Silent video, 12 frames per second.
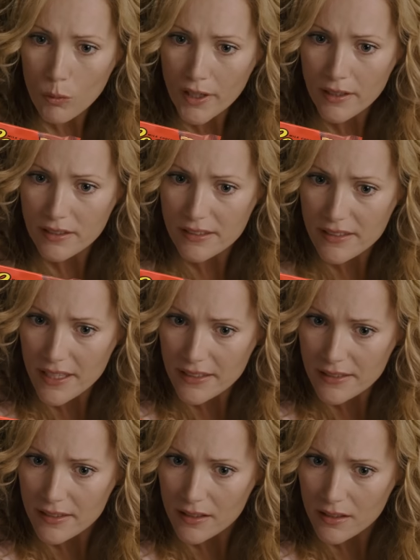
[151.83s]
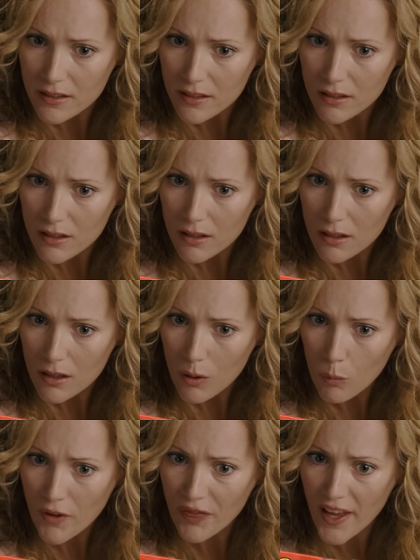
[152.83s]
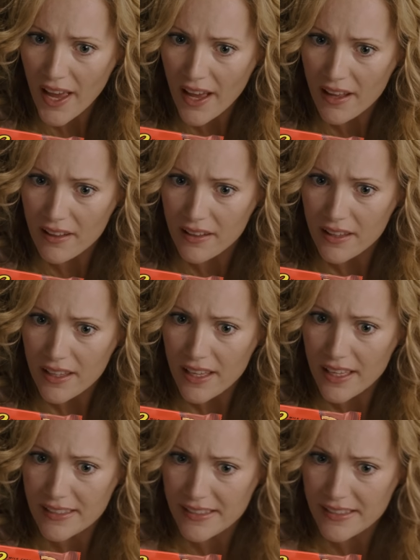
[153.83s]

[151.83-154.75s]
What is this? What the hell is